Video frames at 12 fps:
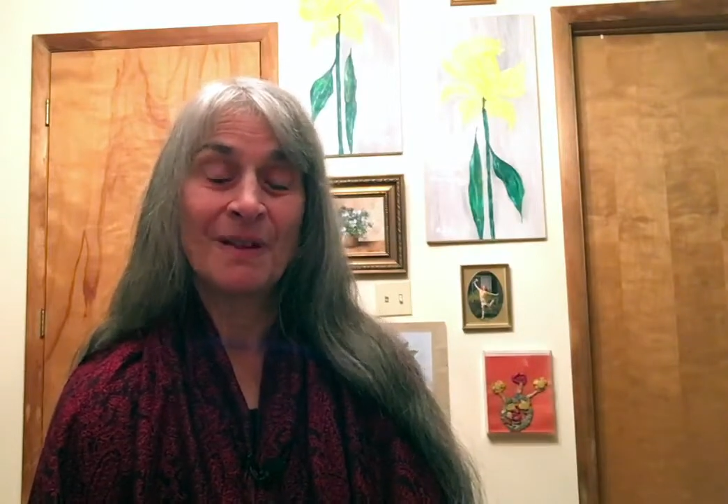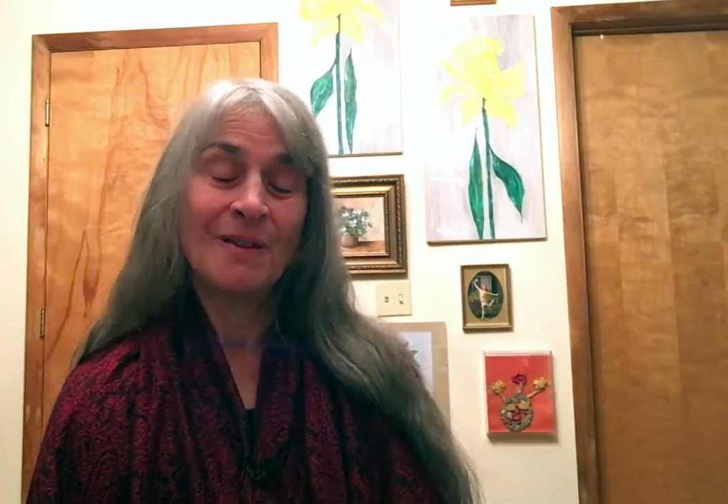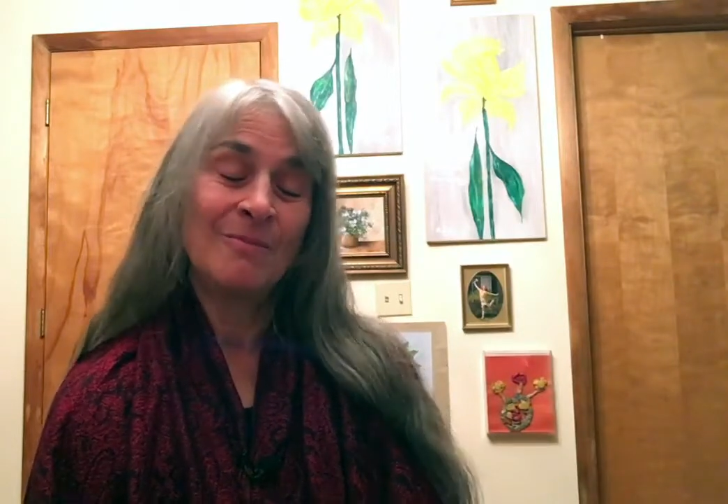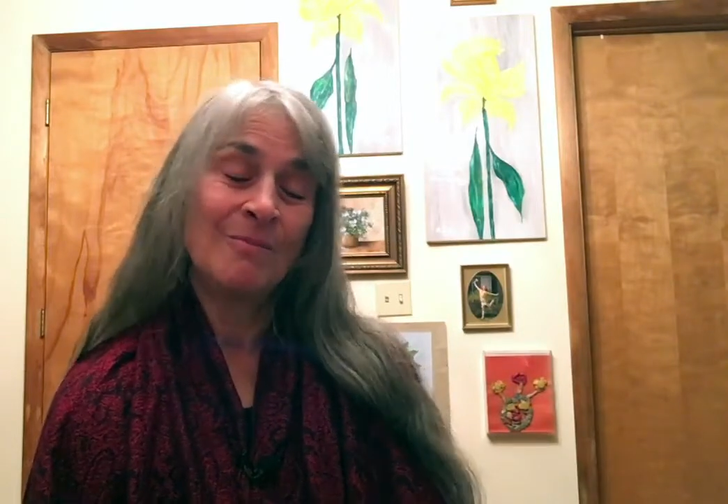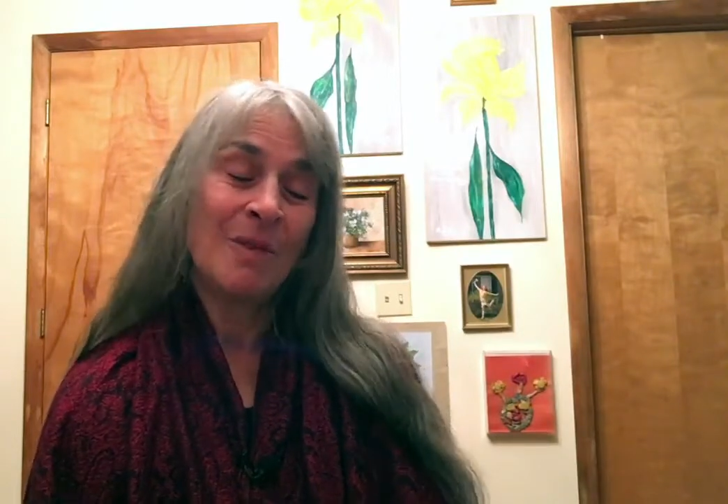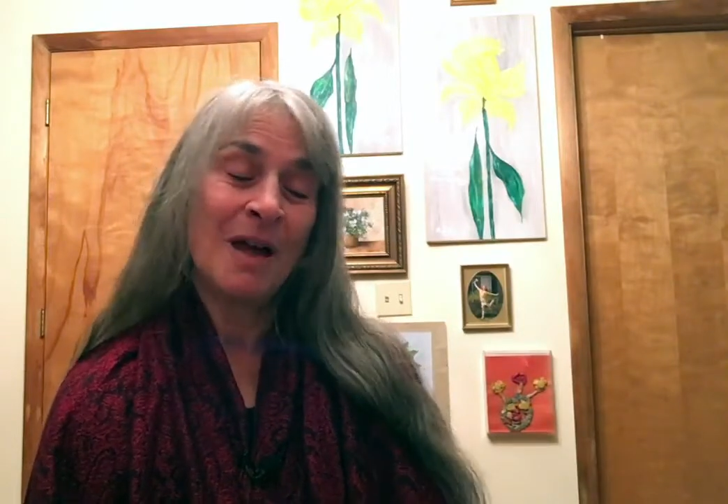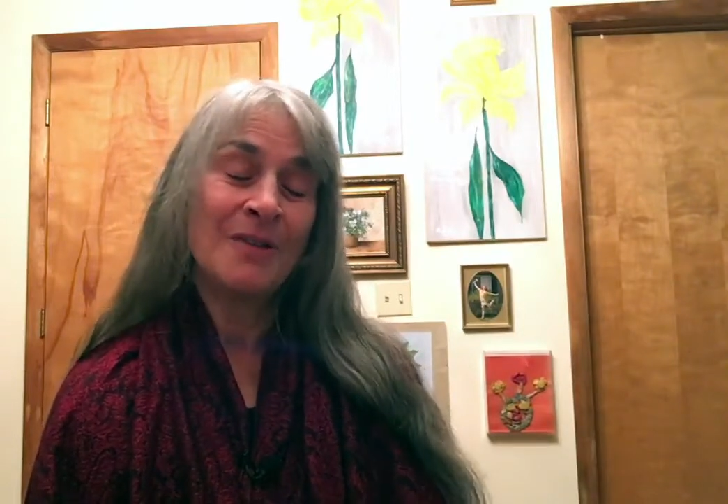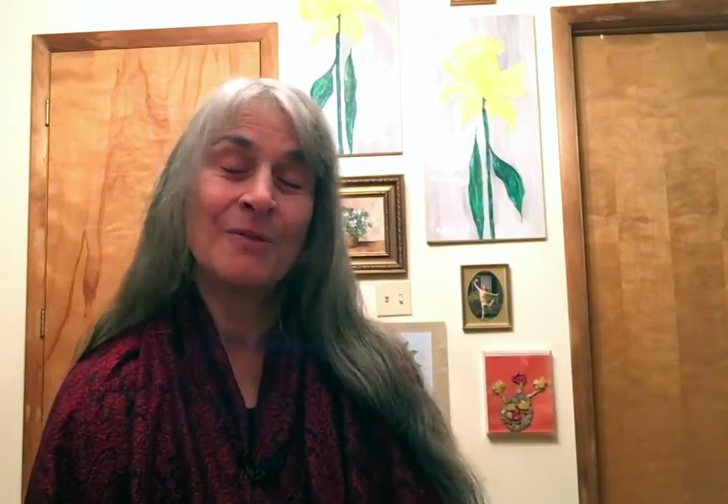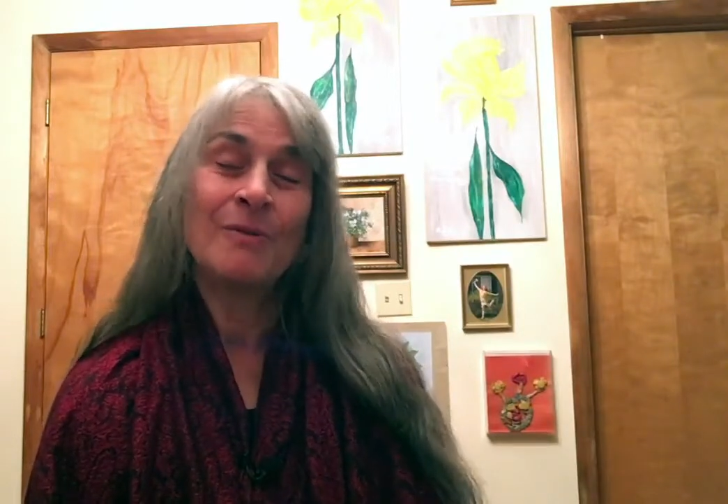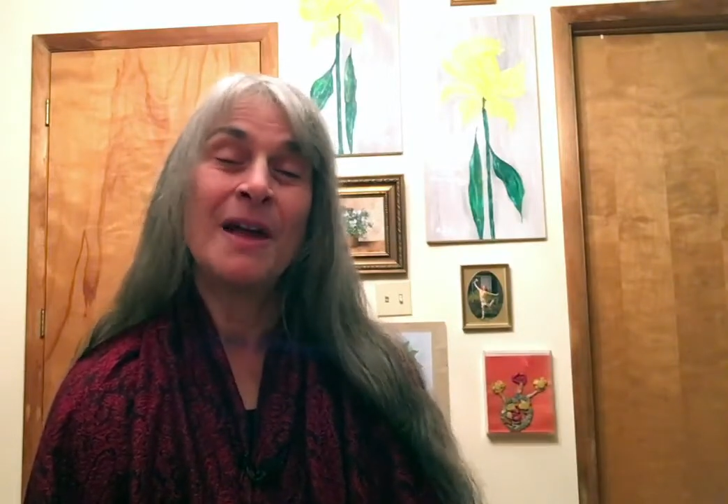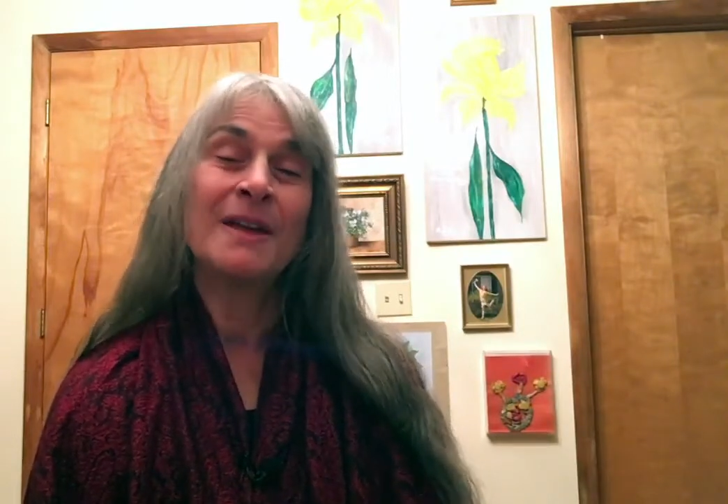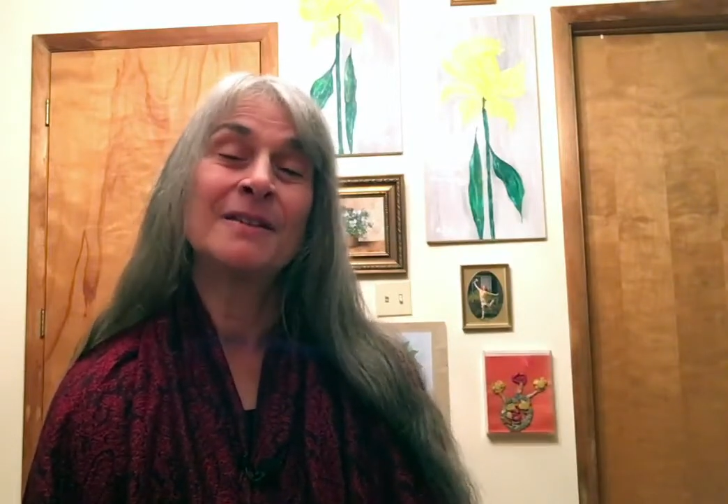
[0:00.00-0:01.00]
And by the
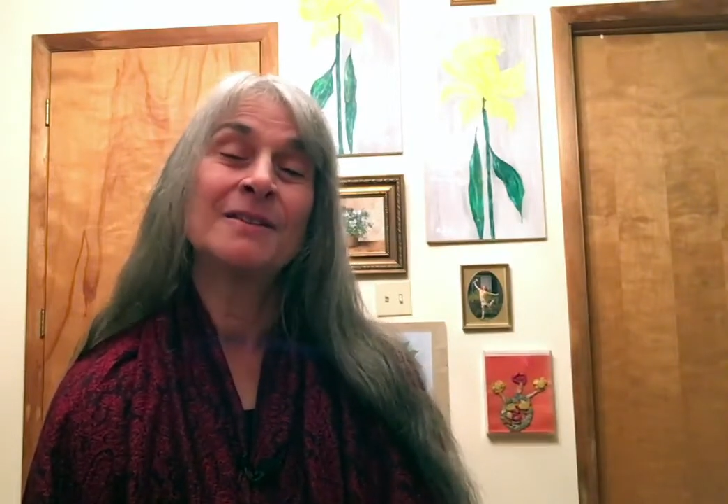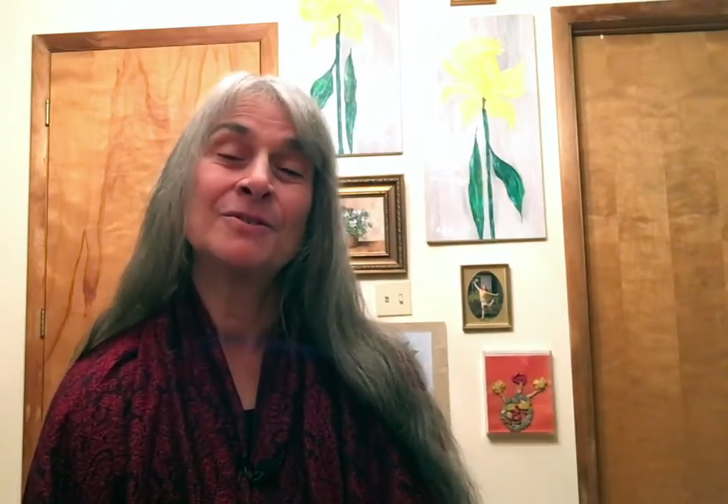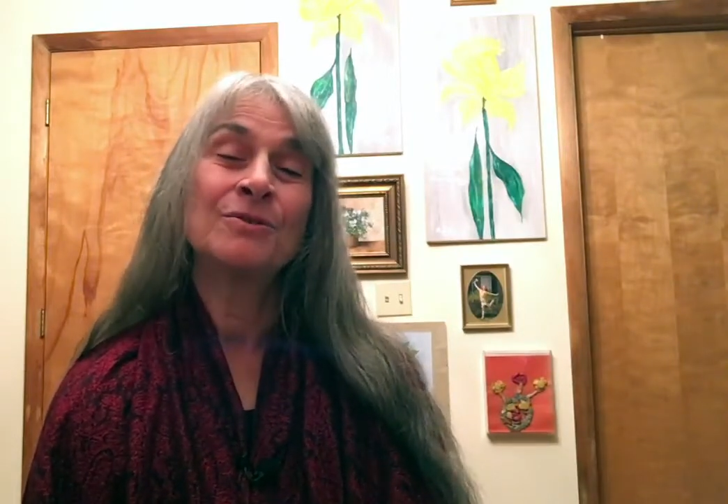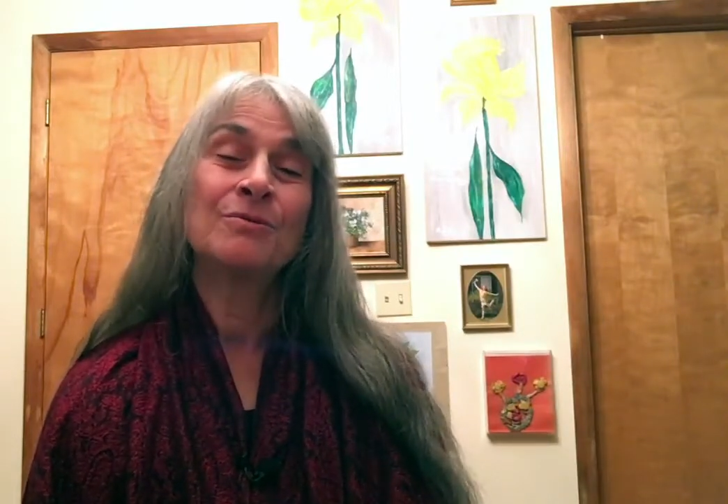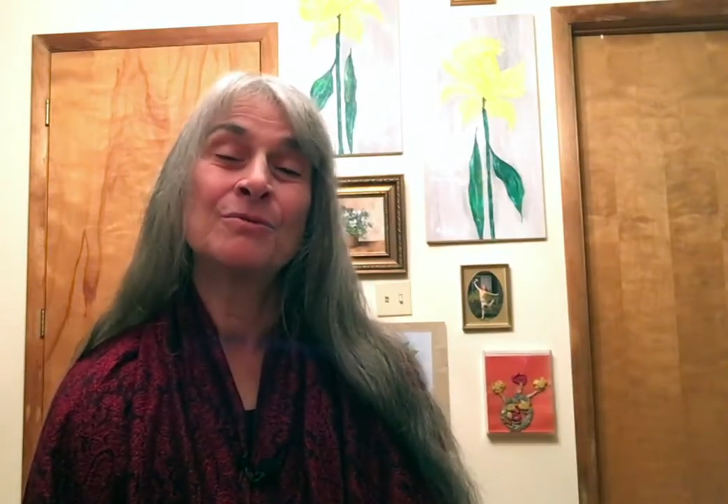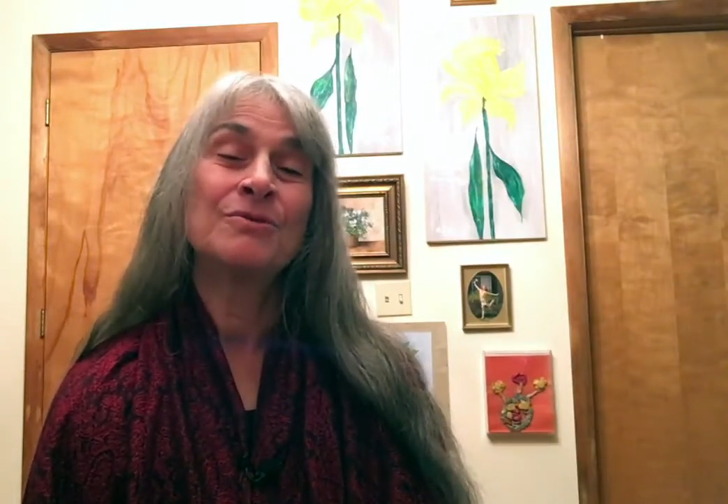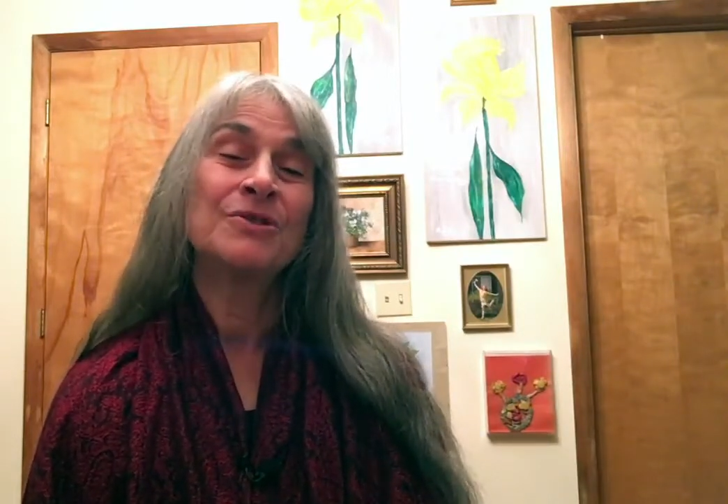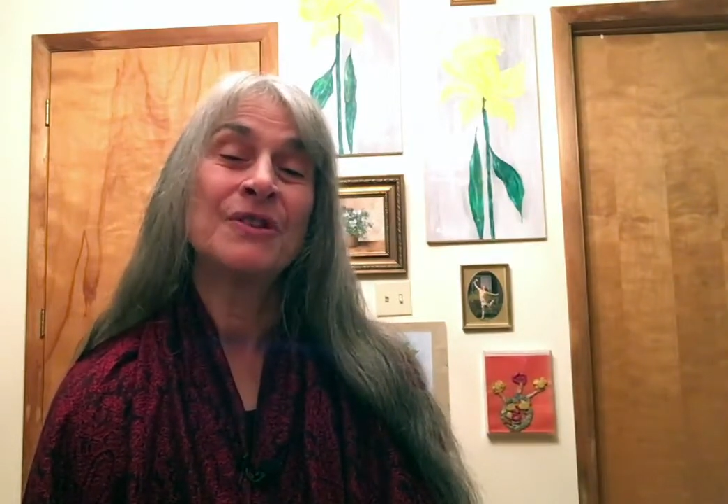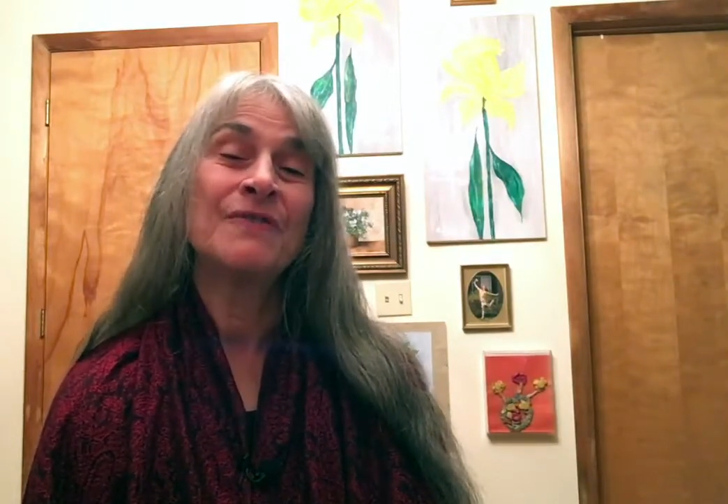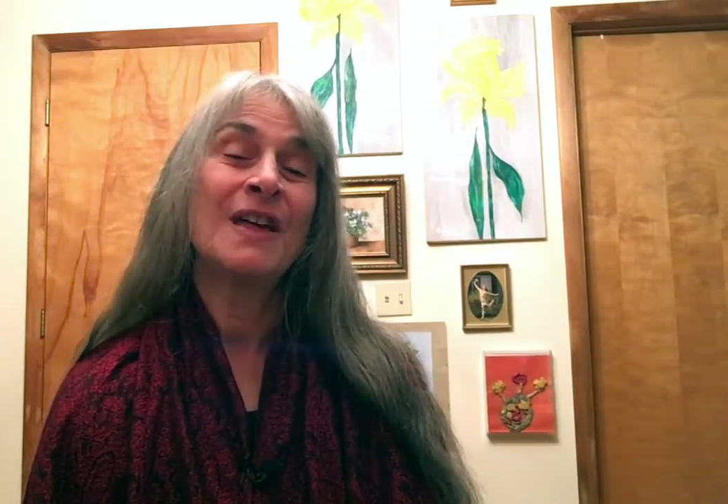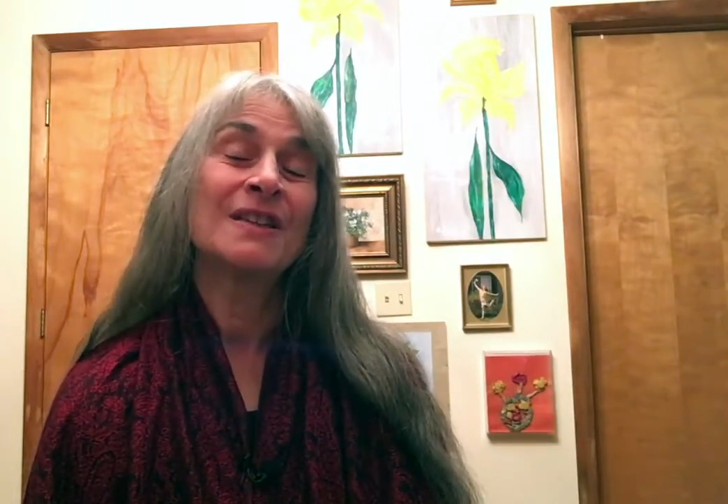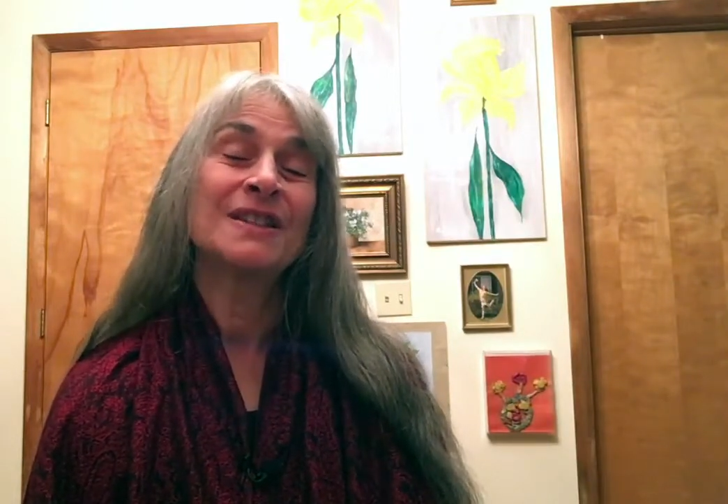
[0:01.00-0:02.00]
way, Eleanor
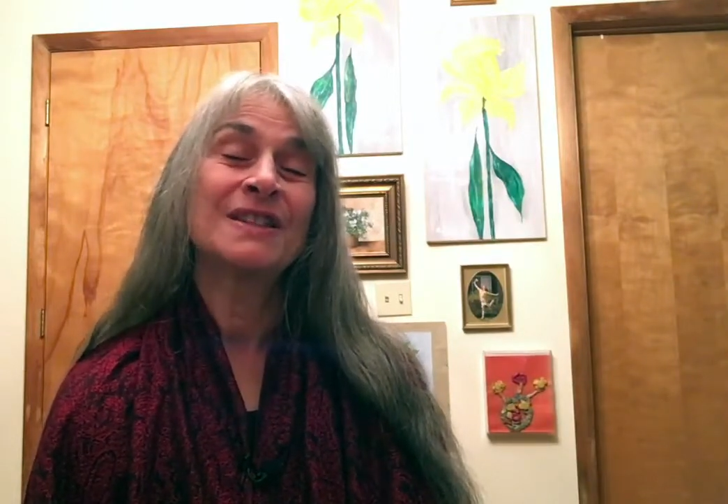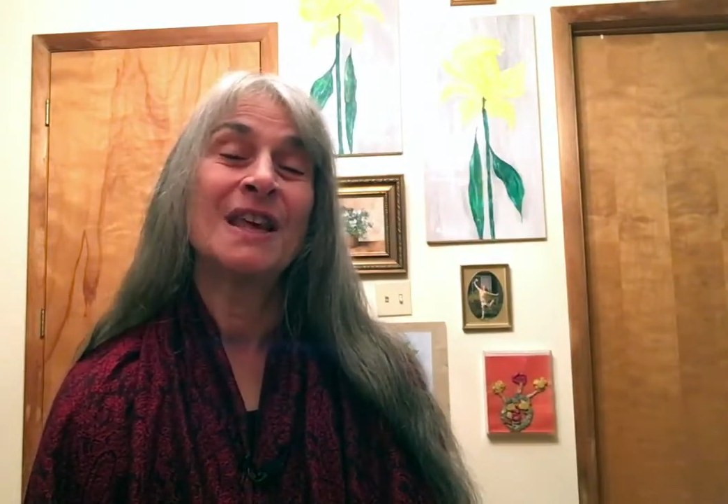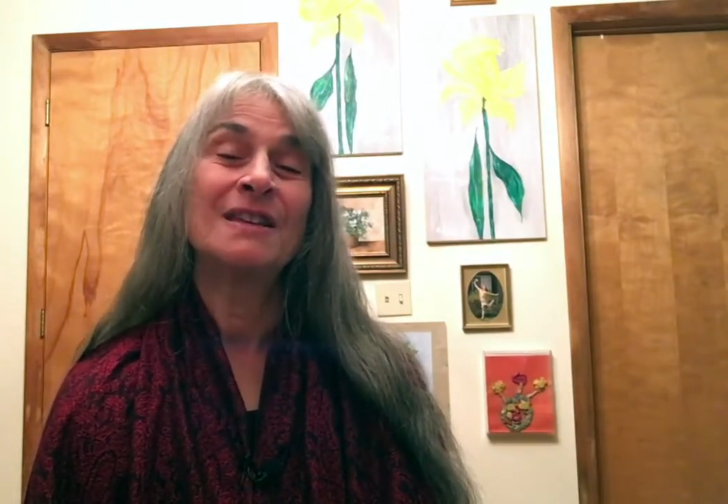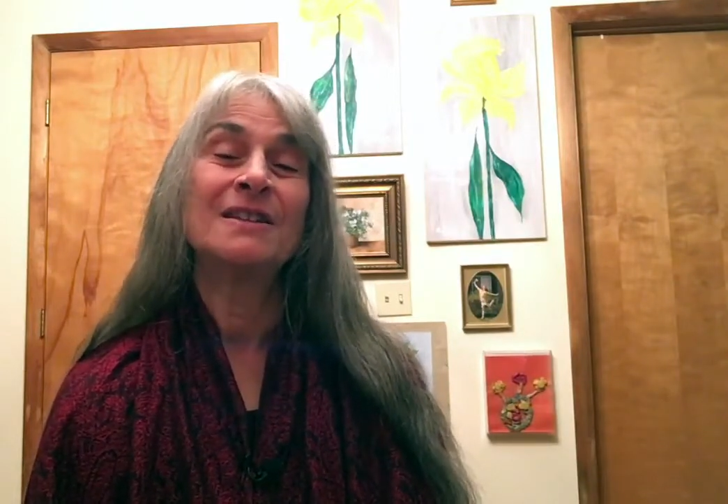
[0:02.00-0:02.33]
Roosevelt said